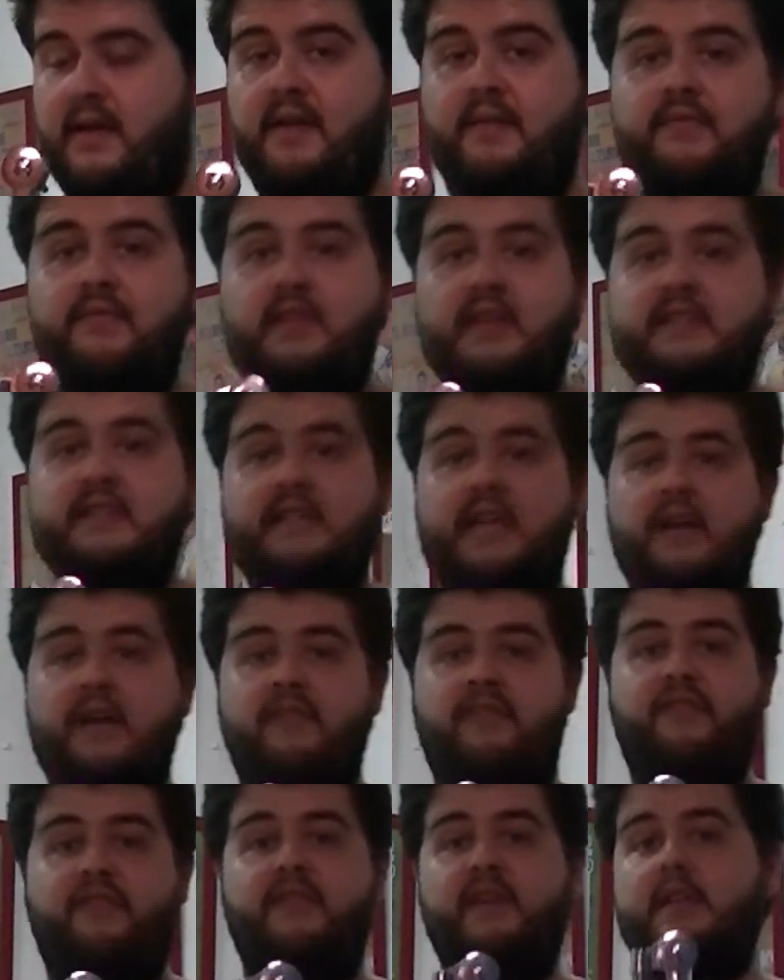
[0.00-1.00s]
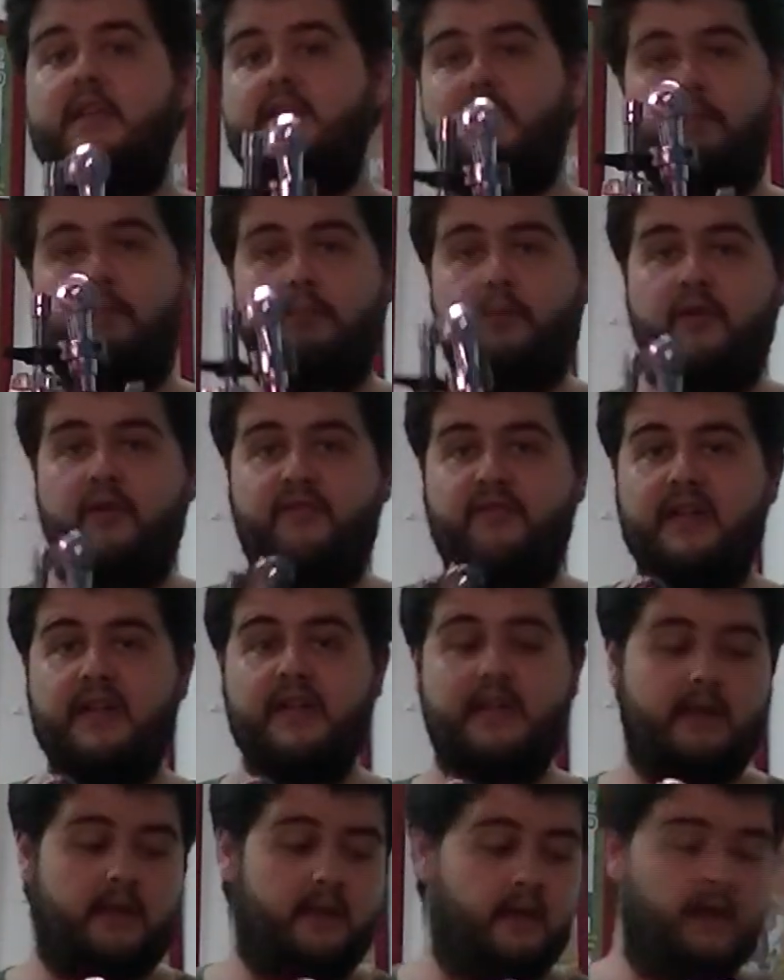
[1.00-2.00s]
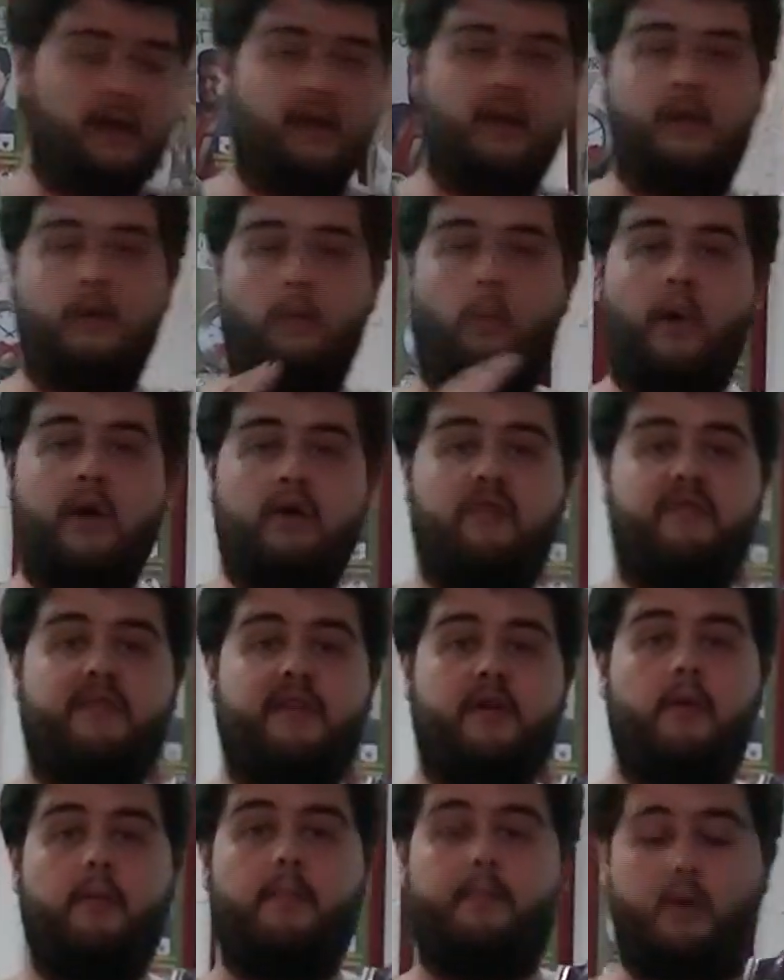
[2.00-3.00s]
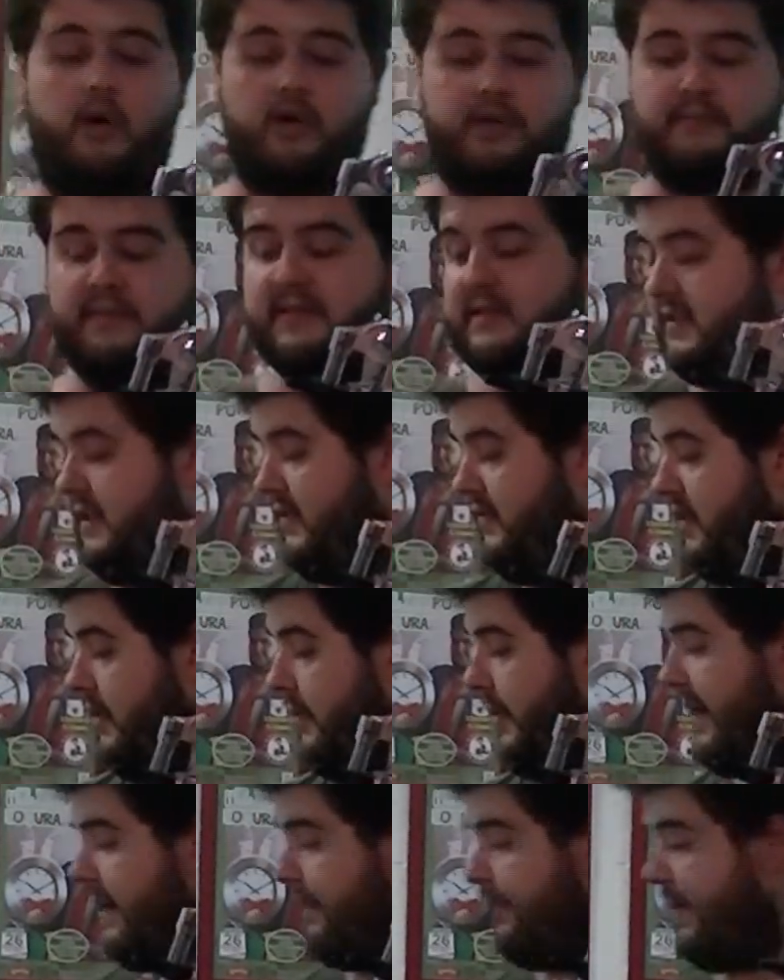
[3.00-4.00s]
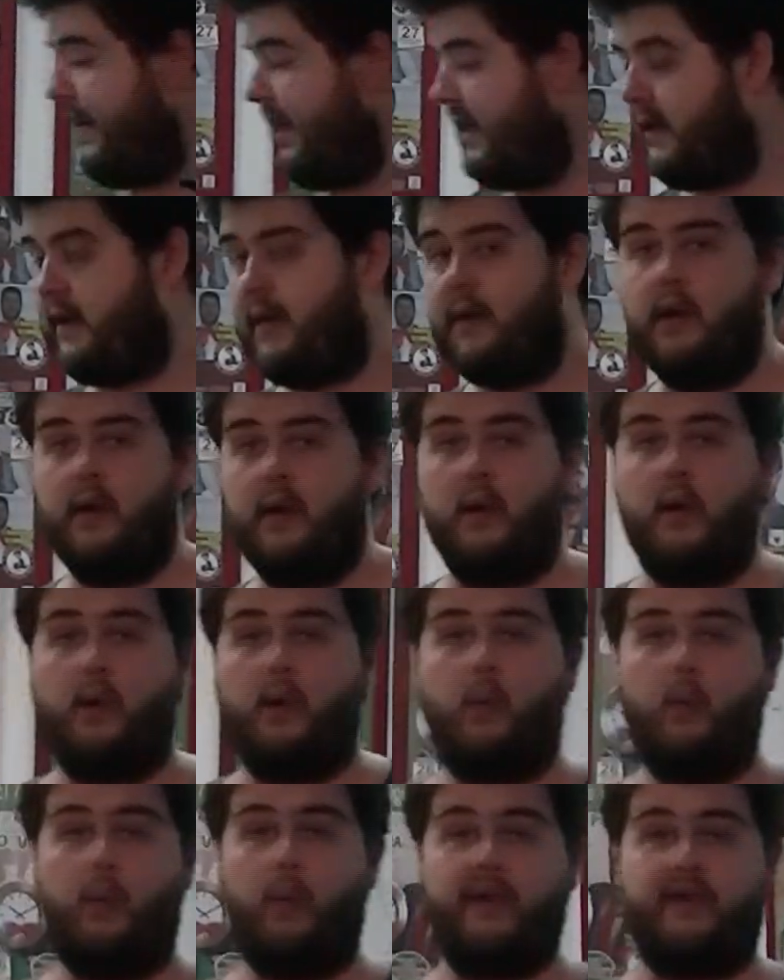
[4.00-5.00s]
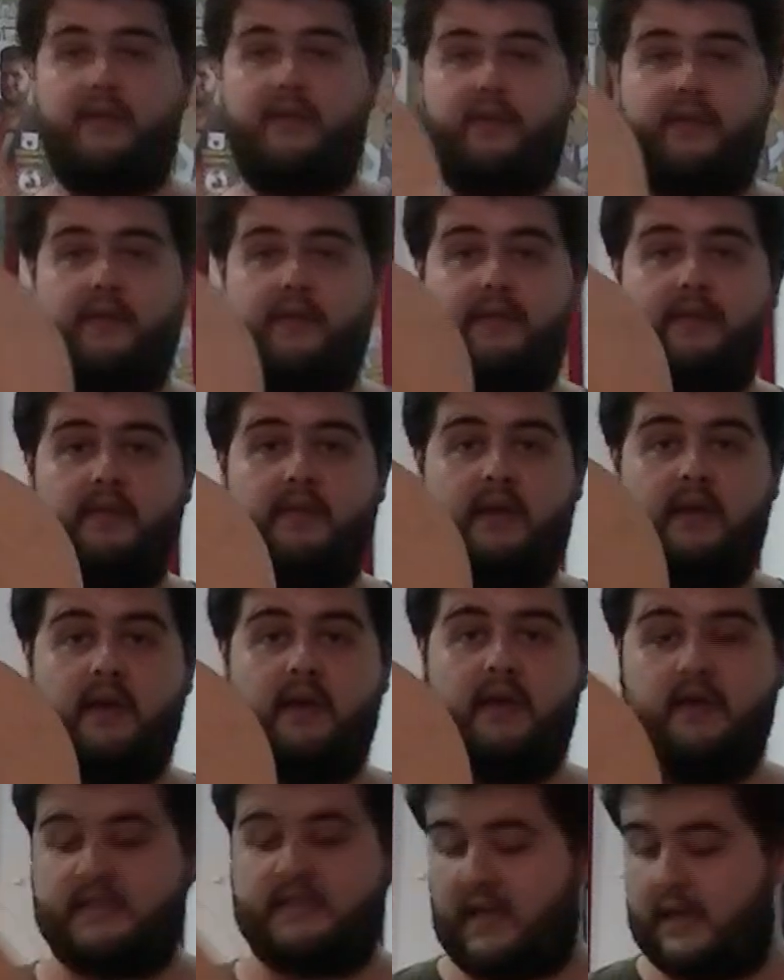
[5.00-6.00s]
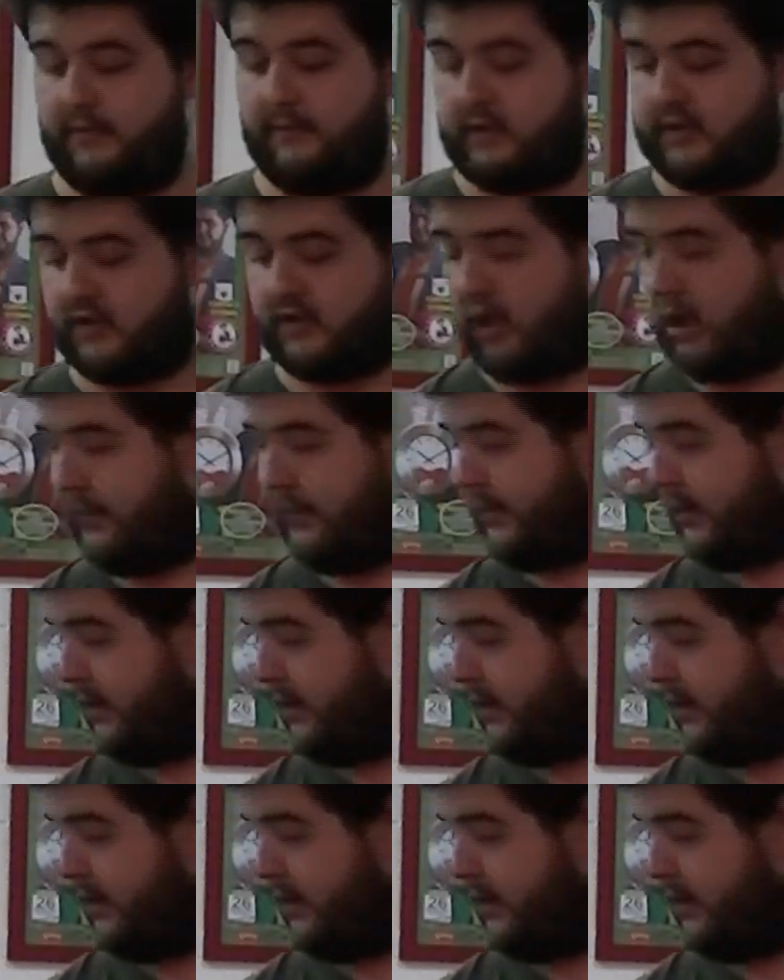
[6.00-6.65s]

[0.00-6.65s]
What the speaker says: This can fit perfectly in one of the compartments in the backpack, with the tabletop,